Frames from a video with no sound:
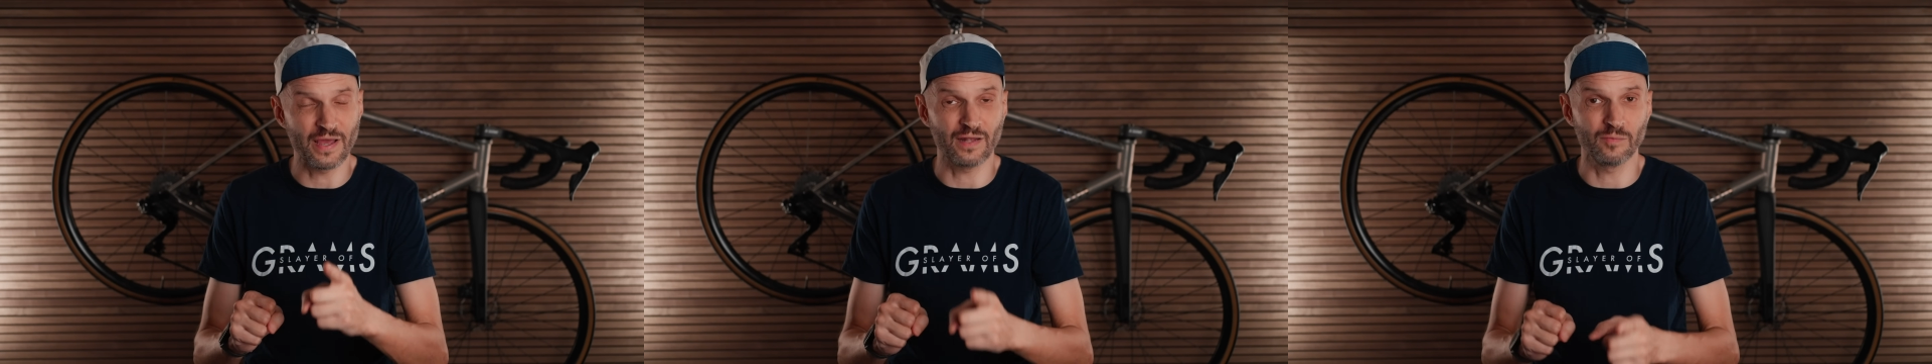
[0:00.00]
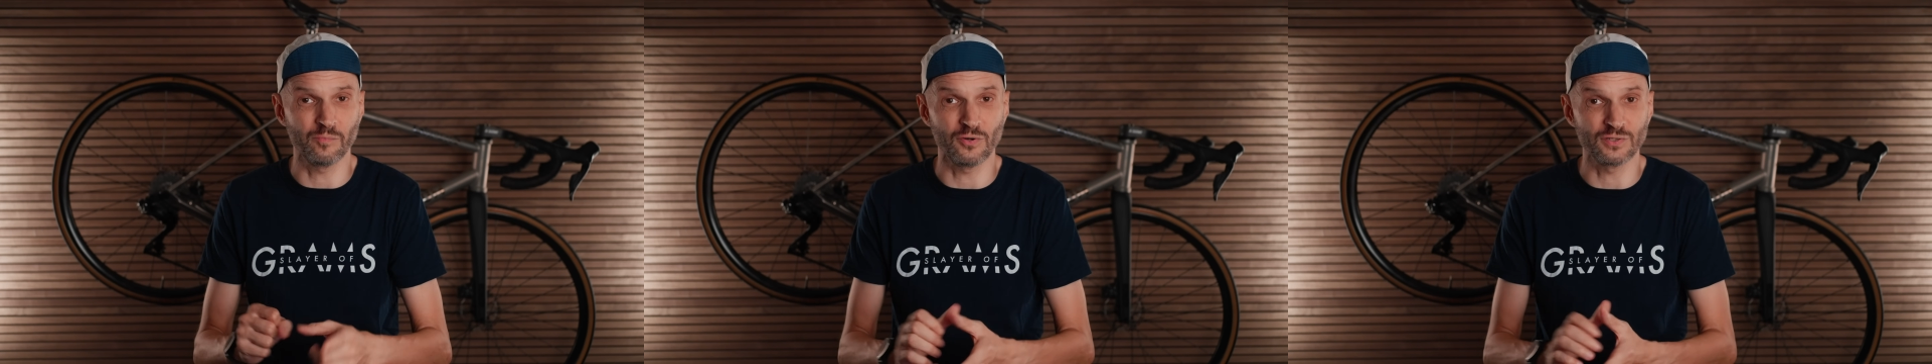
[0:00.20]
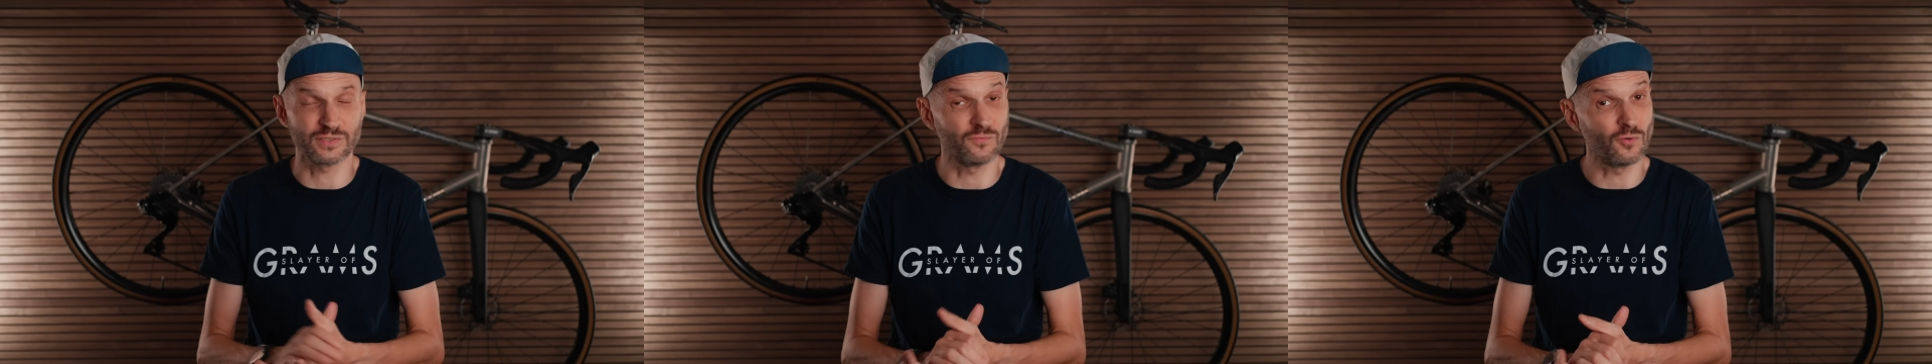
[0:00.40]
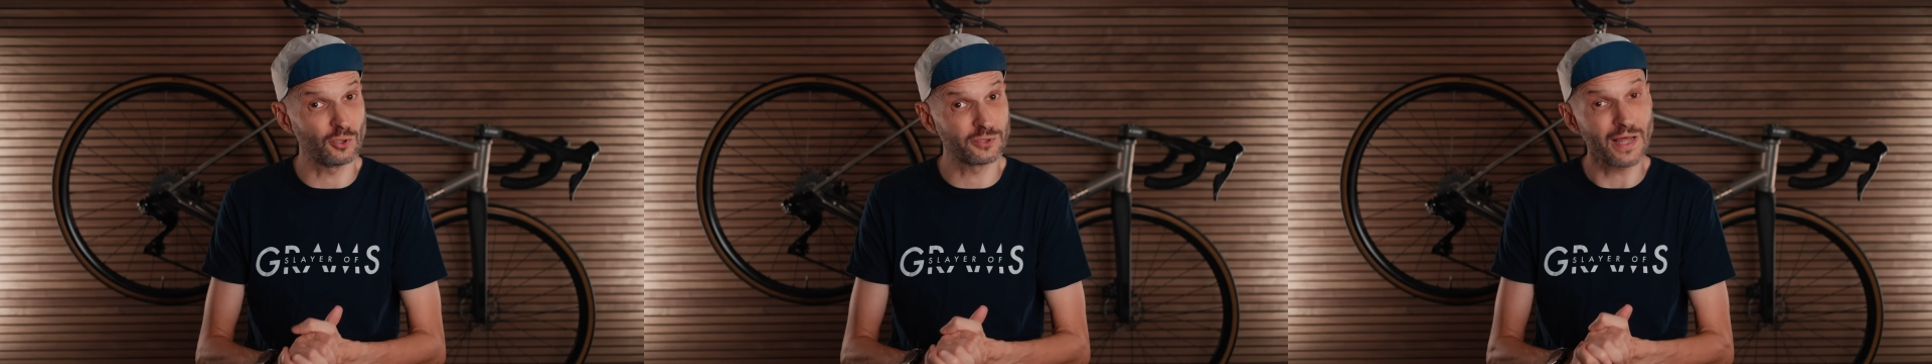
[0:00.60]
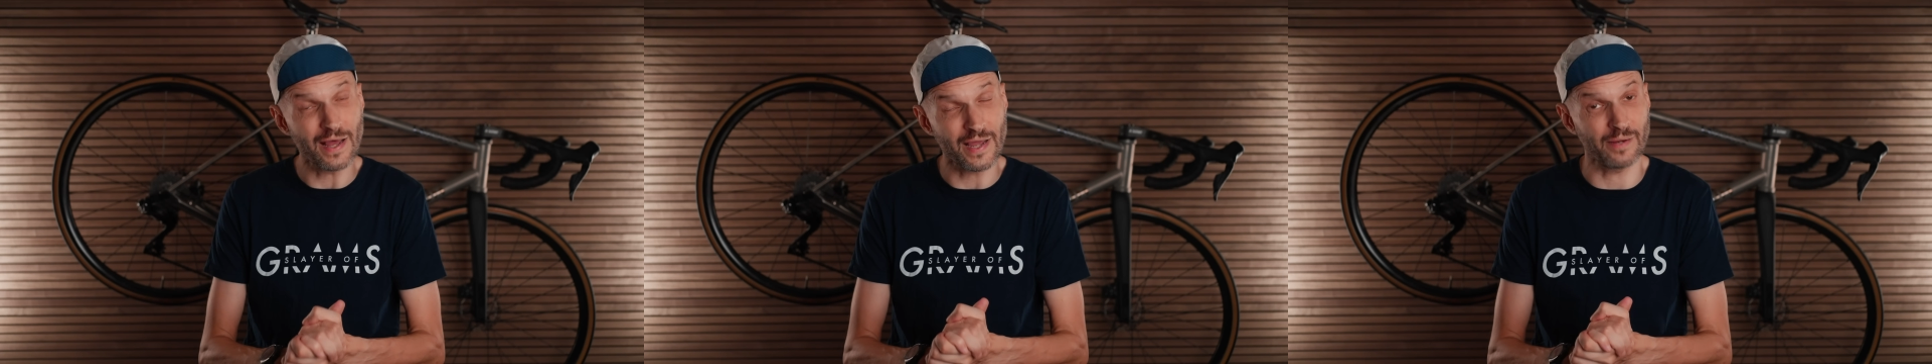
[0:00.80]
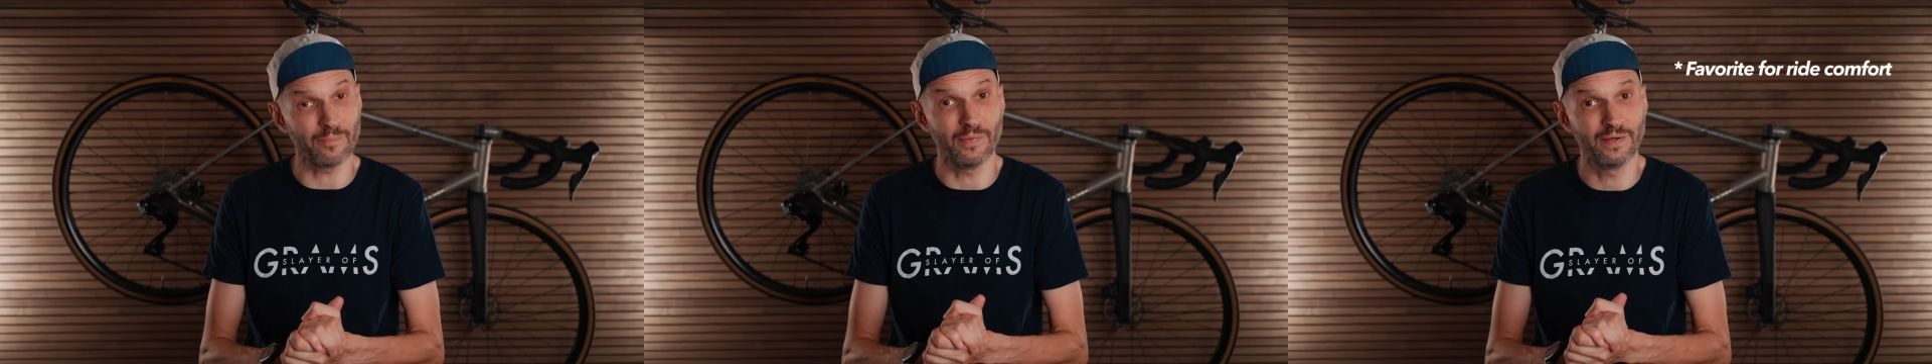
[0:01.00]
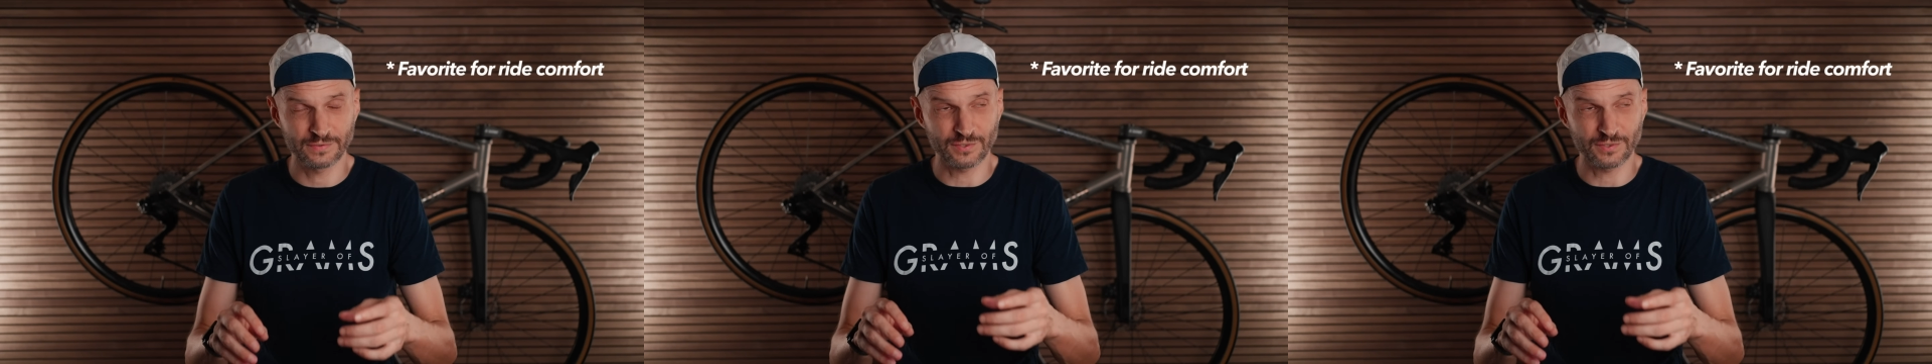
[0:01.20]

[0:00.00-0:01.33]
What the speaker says: handlebars of all time.